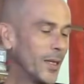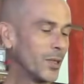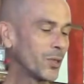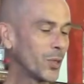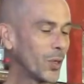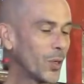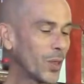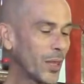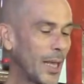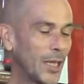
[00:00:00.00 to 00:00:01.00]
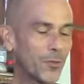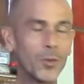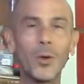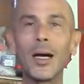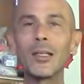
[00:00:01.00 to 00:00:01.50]
So thanks for
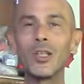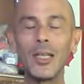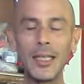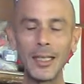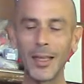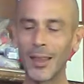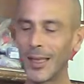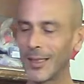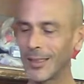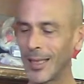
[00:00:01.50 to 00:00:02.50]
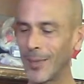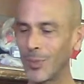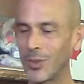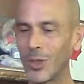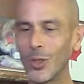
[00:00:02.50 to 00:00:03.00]
watching this
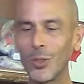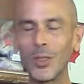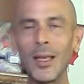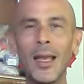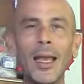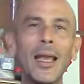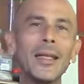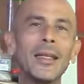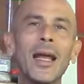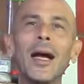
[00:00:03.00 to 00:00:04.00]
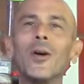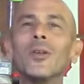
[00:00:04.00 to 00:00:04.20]
episode, and now it's